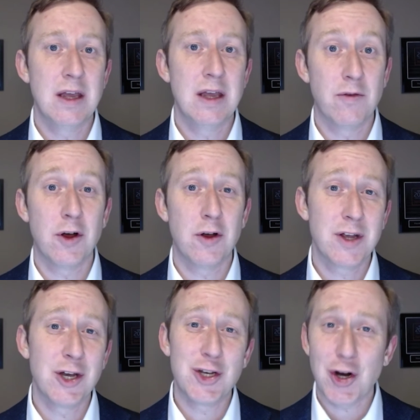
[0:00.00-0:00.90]

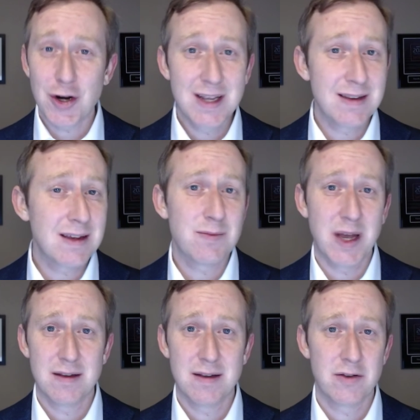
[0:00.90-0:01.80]
attorney's
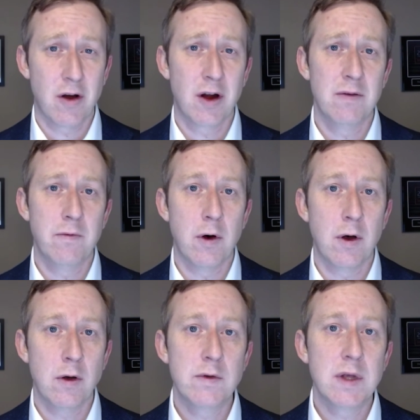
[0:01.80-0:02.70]
expenses are
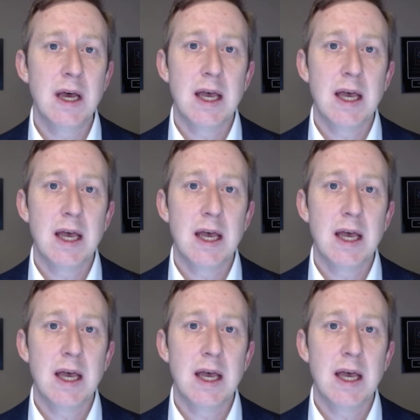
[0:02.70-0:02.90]
involved.